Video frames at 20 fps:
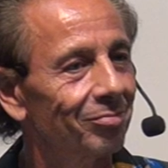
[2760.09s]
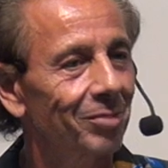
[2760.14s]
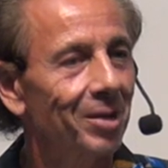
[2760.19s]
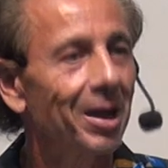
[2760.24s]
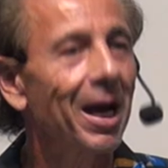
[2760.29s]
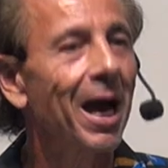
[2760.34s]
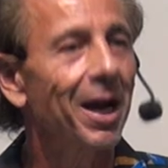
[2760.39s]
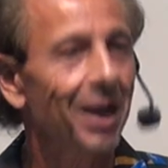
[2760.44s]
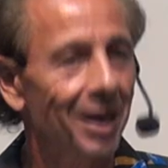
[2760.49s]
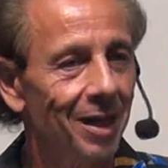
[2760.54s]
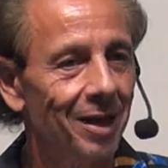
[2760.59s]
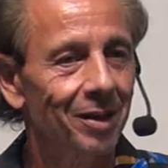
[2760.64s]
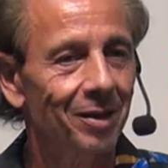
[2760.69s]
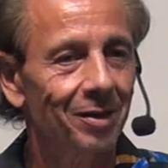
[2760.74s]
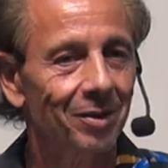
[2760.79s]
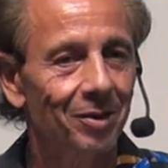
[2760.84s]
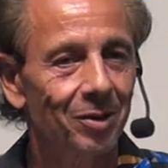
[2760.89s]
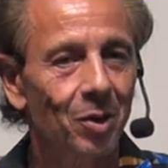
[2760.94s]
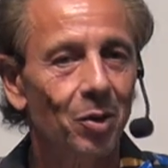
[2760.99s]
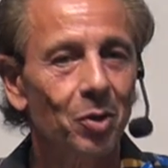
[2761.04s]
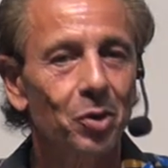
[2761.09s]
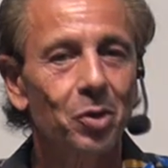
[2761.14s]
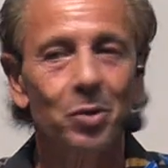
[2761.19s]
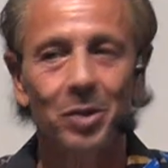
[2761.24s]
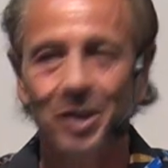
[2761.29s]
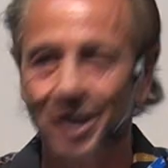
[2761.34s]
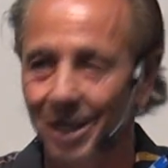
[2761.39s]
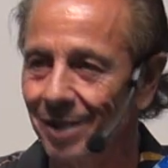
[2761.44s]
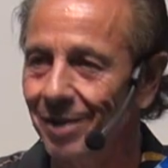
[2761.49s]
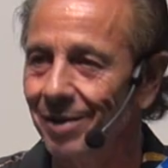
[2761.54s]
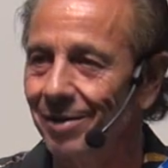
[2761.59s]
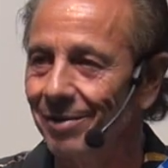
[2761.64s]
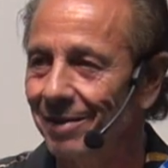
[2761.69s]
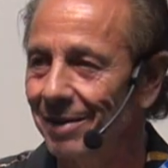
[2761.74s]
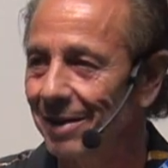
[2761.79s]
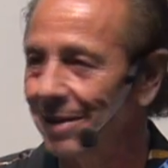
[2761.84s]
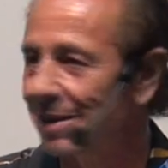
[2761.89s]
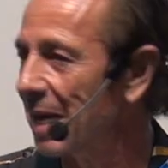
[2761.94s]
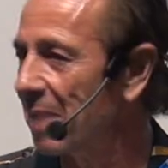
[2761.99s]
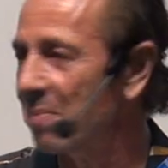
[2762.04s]
got in. Those who didn't,
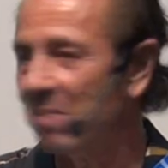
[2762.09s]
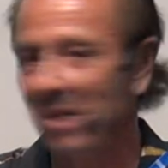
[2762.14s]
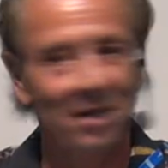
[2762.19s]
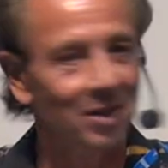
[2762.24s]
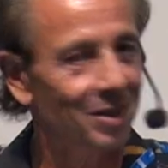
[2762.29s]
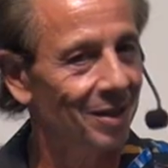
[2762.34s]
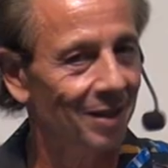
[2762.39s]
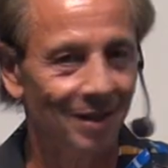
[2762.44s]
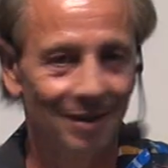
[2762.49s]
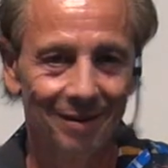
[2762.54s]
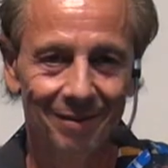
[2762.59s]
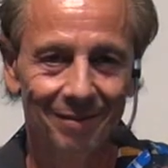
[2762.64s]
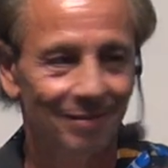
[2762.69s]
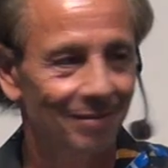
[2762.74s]
they missed it.